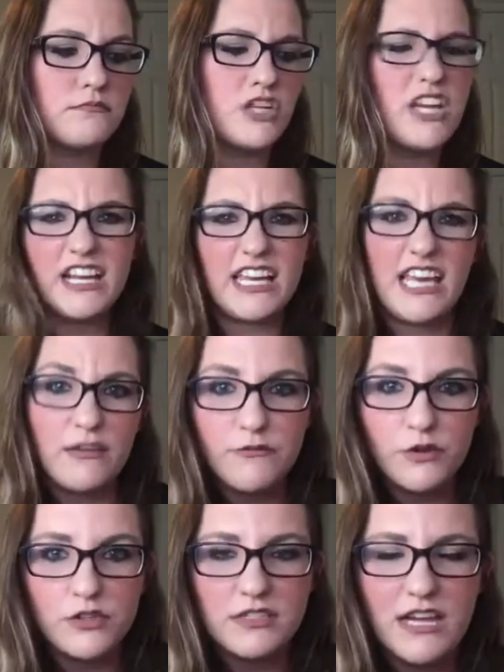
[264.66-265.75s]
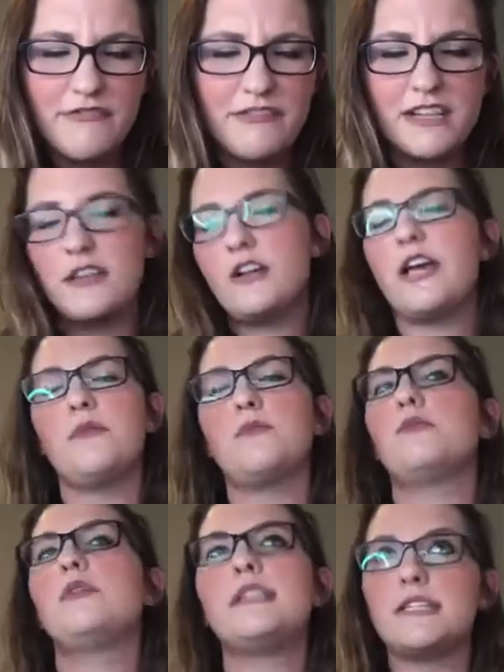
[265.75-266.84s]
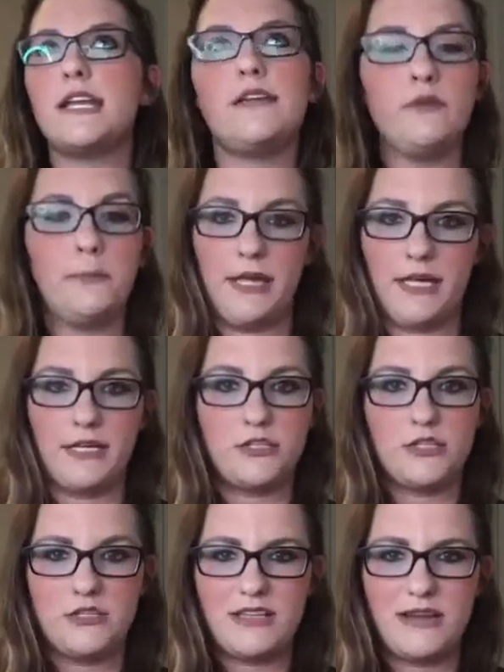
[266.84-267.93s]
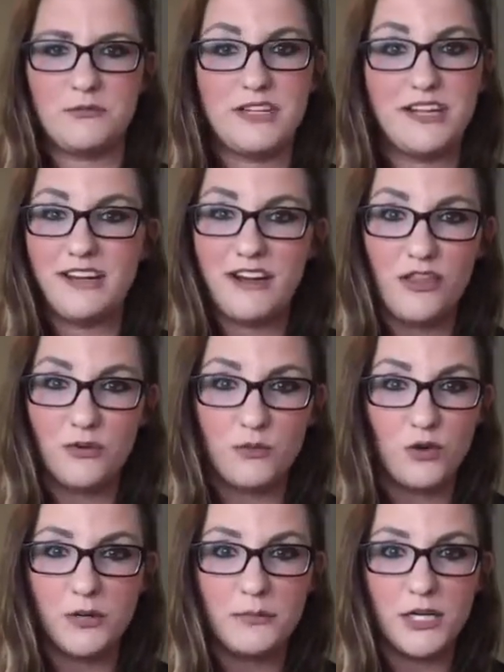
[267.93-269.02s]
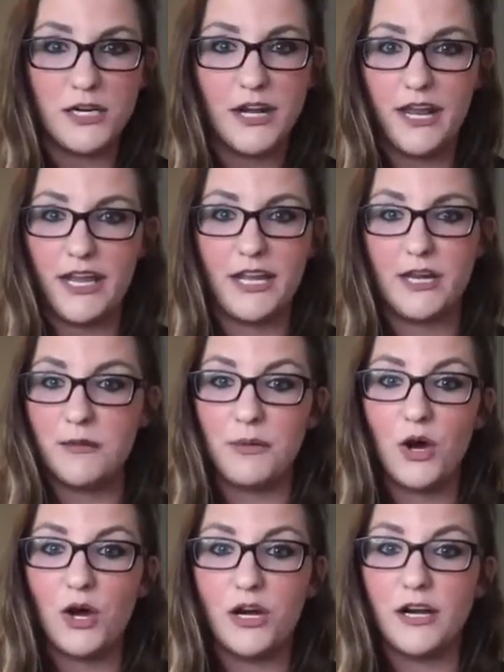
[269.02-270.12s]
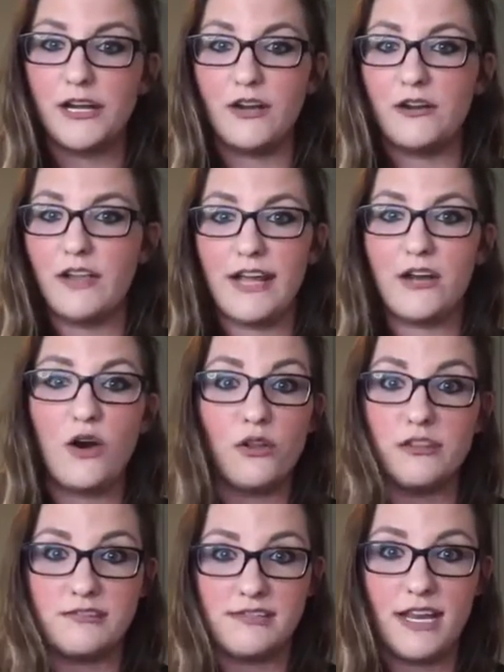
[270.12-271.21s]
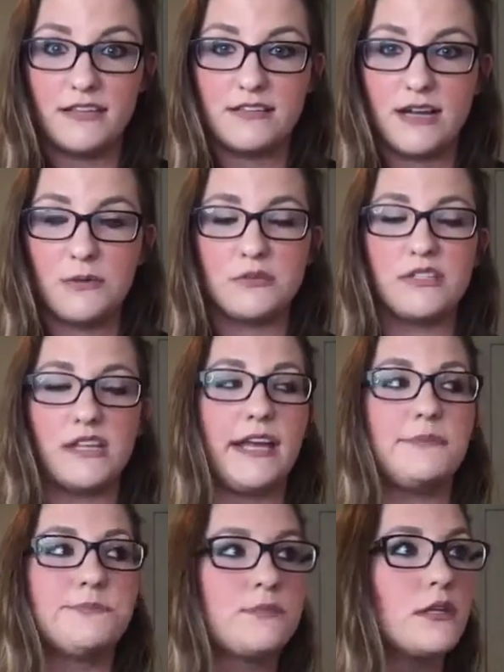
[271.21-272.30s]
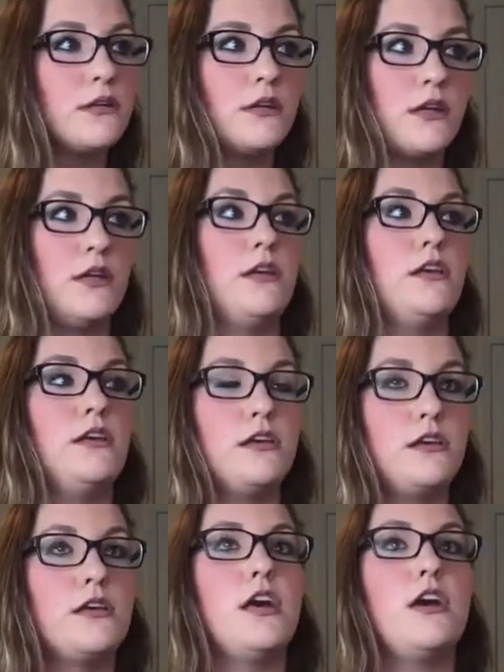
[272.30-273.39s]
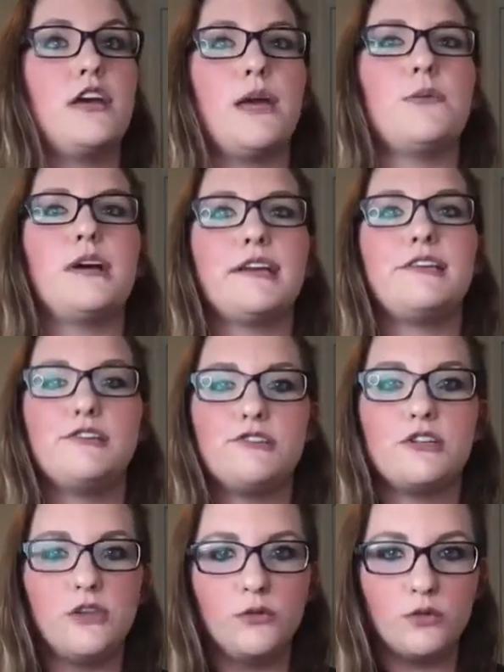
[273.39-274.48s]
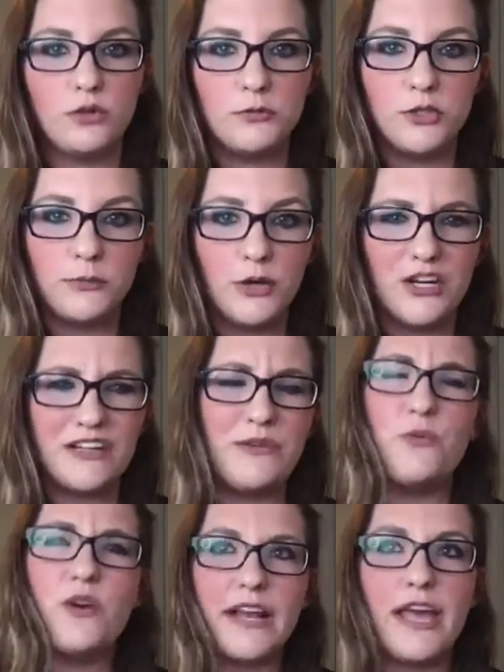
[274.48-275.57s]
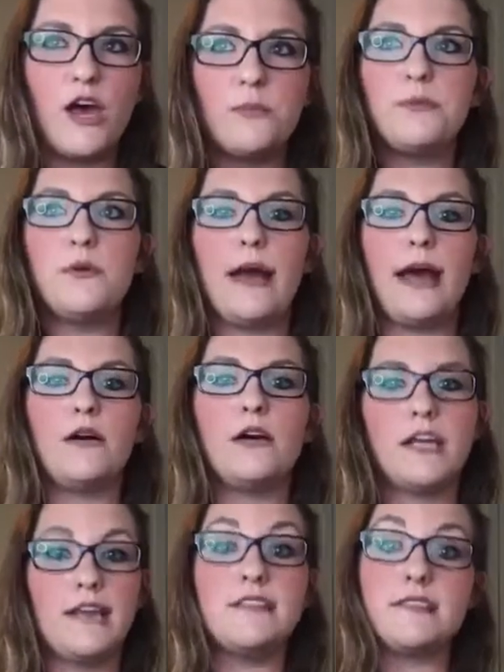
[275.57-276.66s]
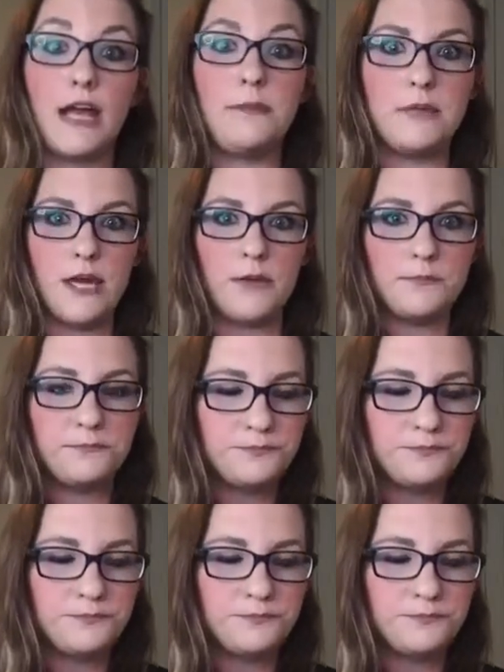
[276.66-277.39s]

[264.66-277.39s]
you get a kit full of stuff." And I said, "Okay, well, what's in it for me?" And she said, "Well, you get another warmer and a bar and, like, all the scents." And I was like, "Okay, well, I could use another warmer and a bar, and I want to help you out. Okay, sign me up."